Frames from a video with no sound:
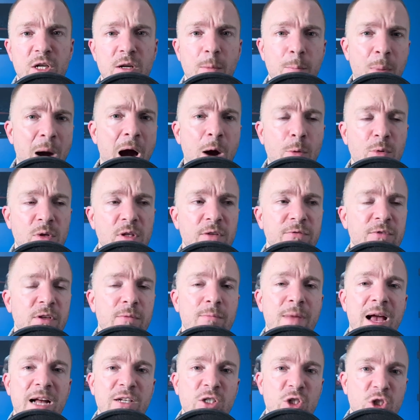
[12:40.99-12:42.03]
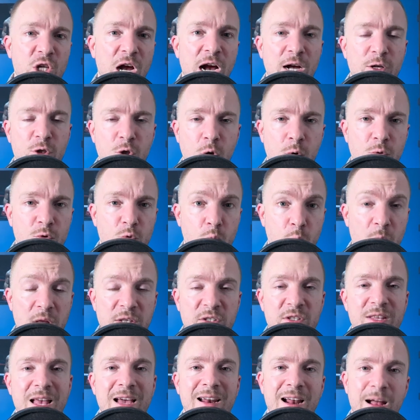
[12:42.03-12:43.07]
a powerlifting match, Jon Jones
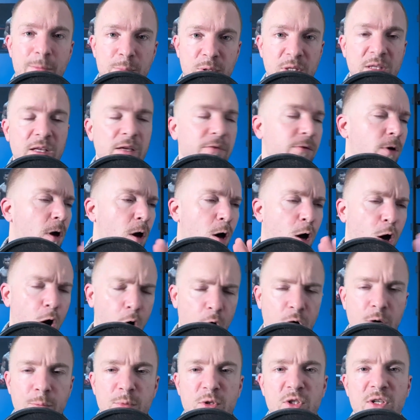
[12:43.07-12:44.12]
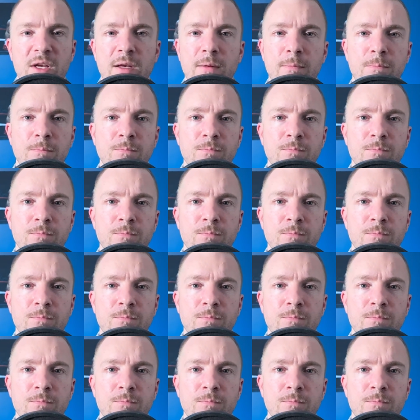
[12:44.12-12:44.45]
wins that, I believe. 100%.